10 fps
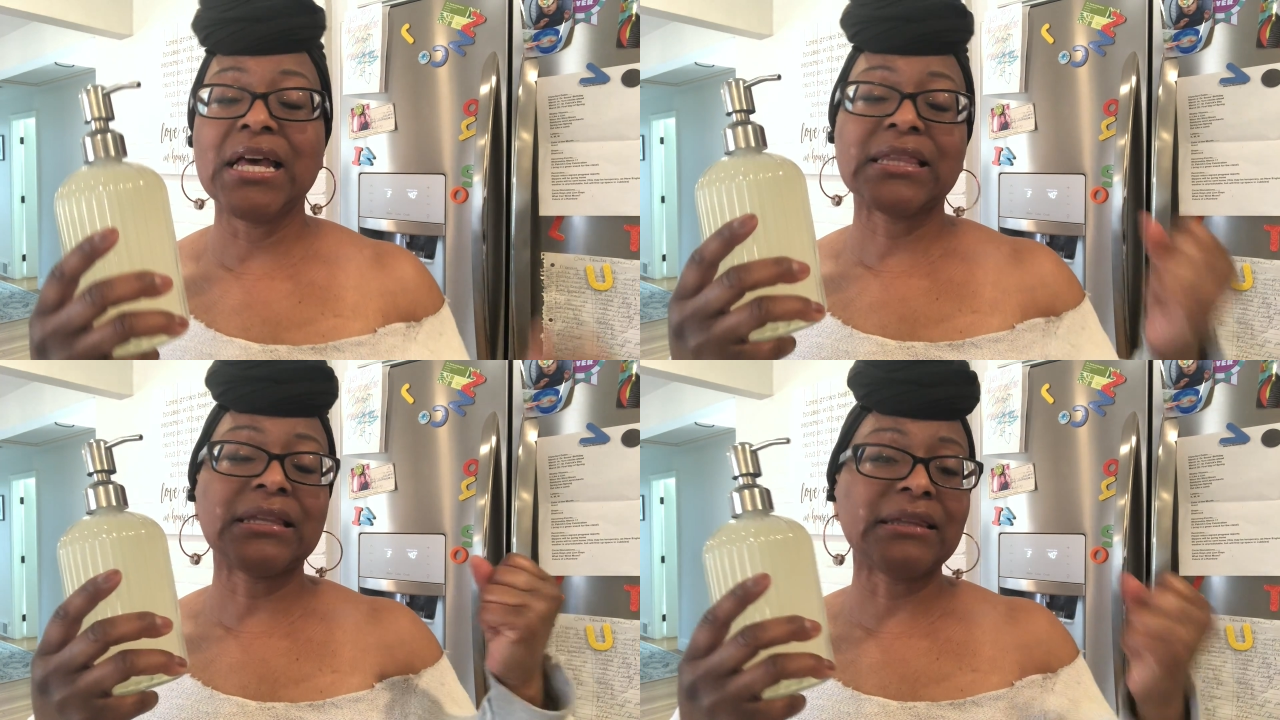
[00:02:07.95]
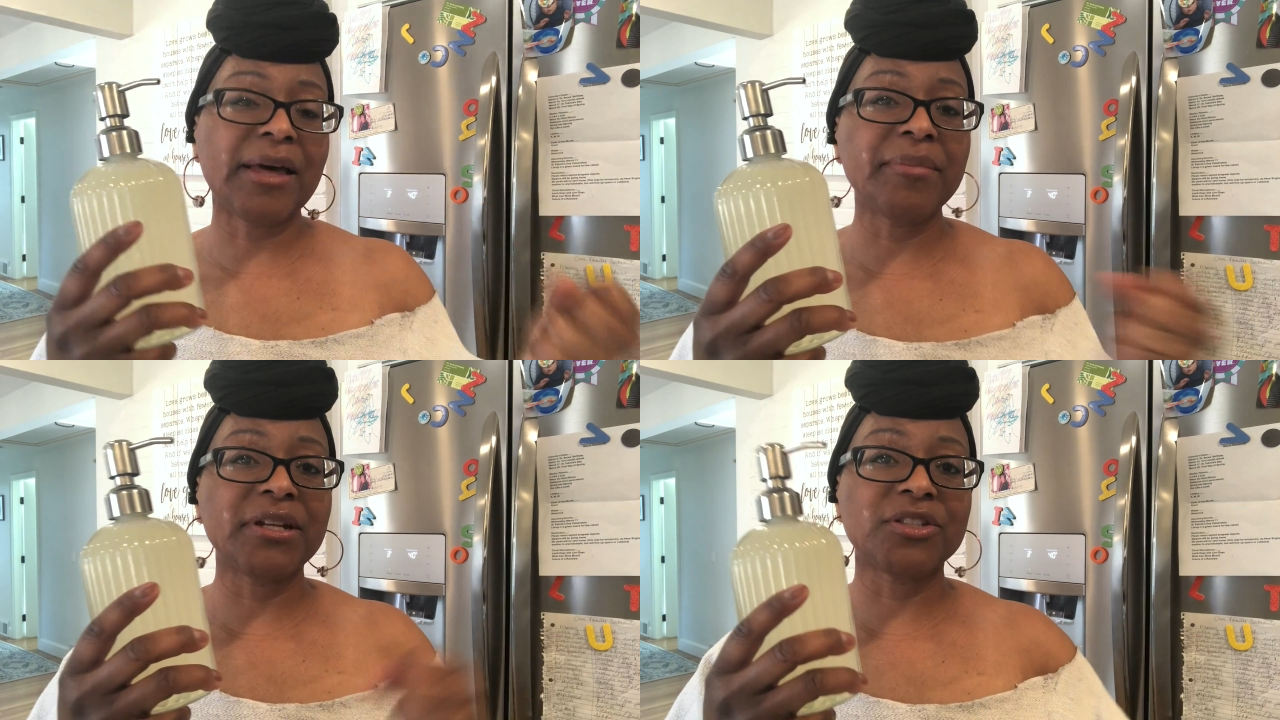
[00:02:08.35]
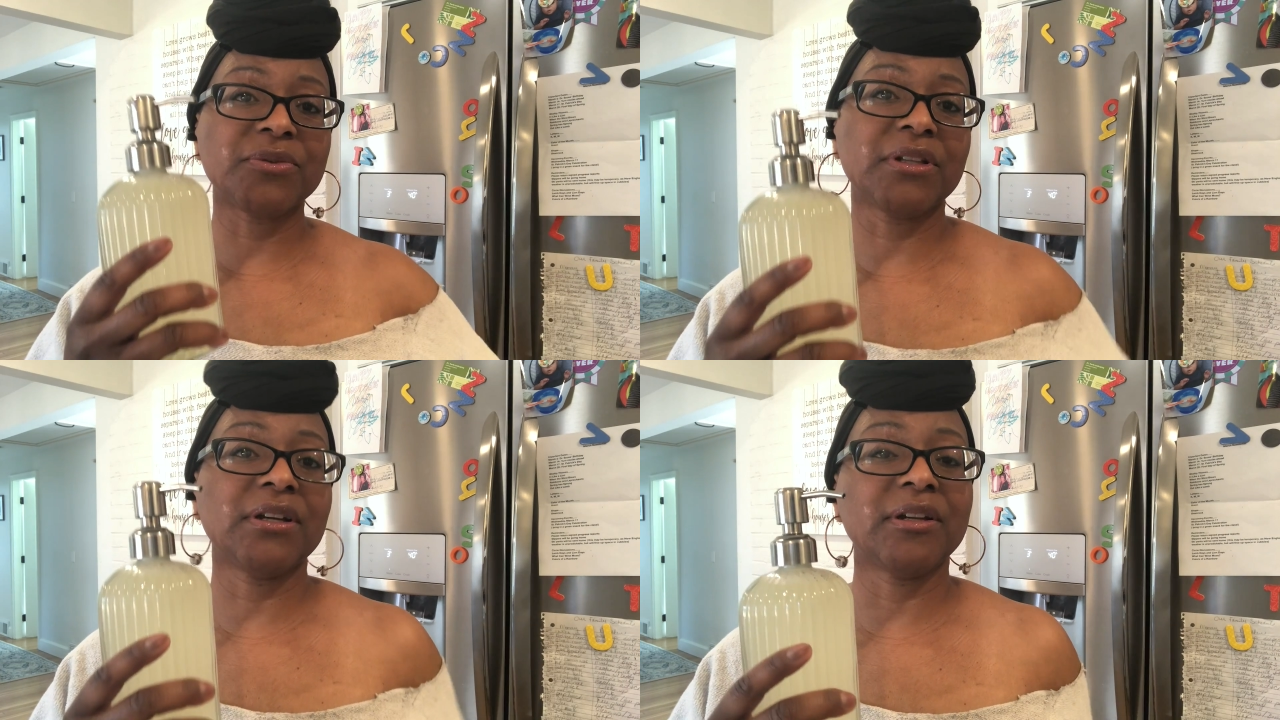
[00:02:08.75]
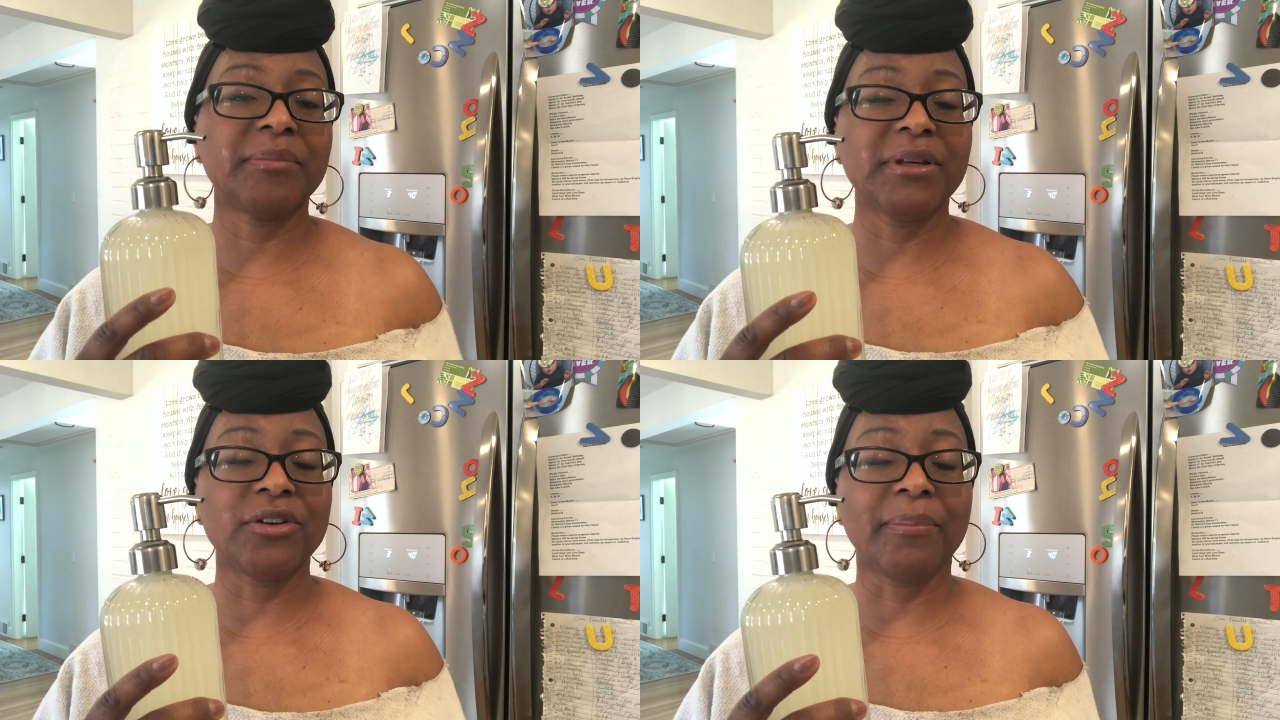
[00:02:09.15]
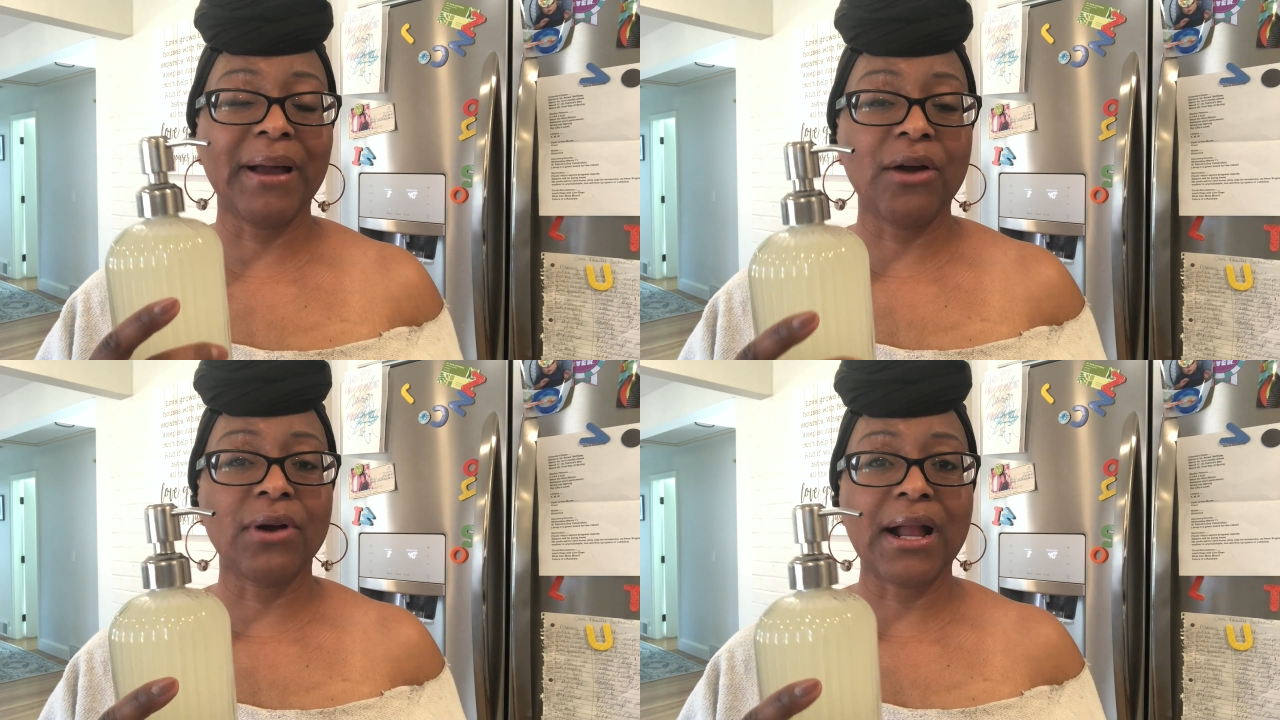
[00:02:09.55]
The lemon is really going to be your
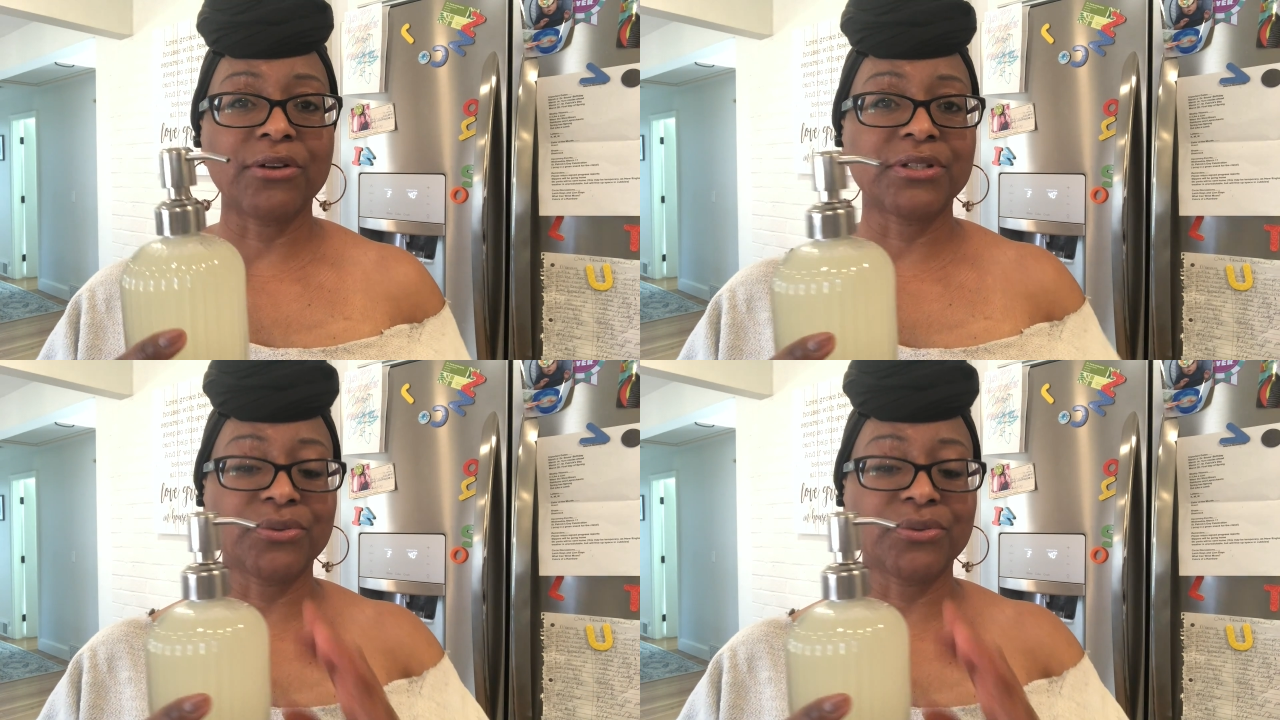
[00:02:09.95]
powerhouse